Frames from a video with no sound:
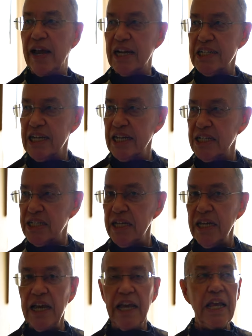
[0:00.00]

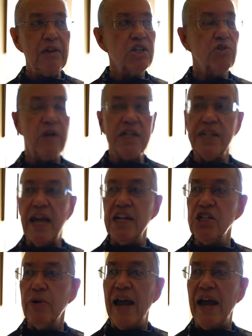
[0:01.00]
Excellency. He was addressed as Your